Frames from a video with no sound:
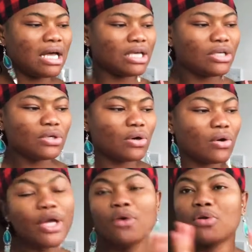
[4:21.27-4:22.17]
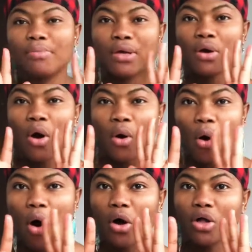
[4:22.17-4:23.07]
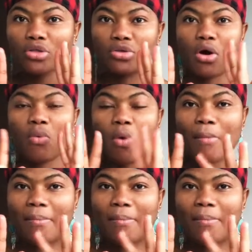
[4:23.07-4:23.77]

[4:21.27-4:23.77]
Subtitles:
You know, it could be cold or warm,